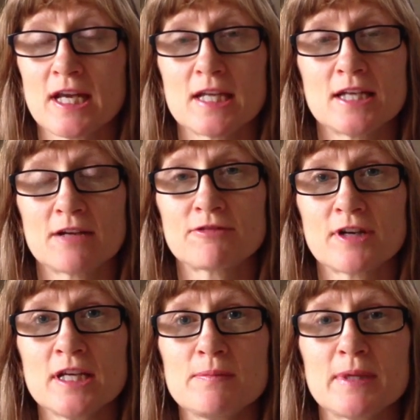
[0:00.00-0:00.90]
and
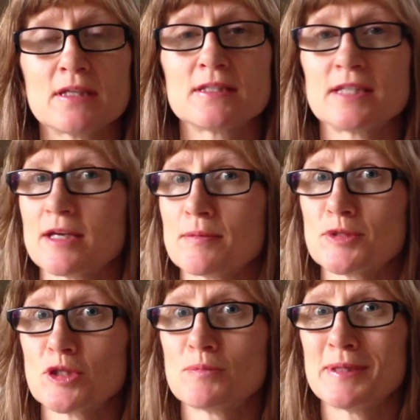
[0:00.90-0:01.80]
nut-free because they're
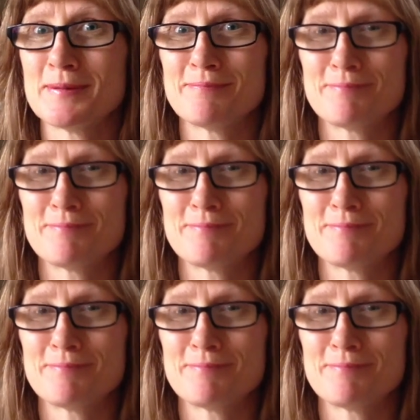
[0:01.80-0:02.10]
two pretty